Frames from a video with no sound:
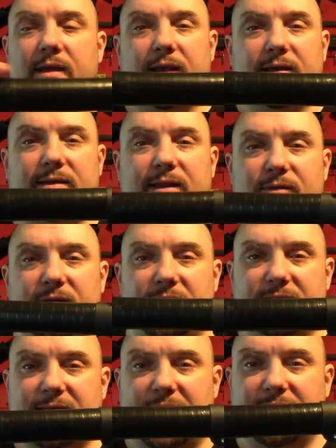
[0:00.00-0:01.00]
it's still the
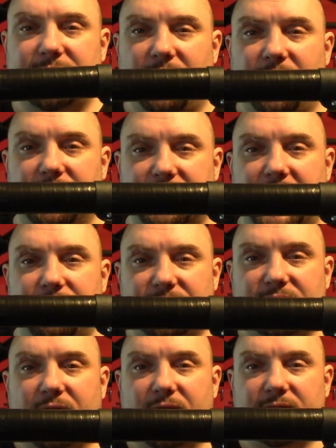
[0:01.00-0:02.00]
exact same
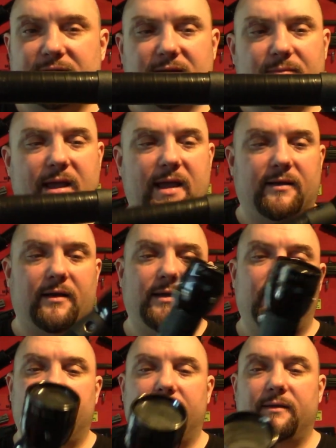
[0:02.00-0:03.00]
size as a mag
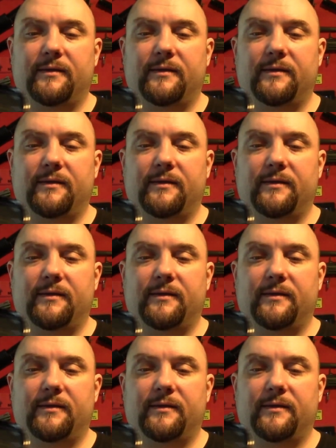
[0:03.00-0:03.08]
light.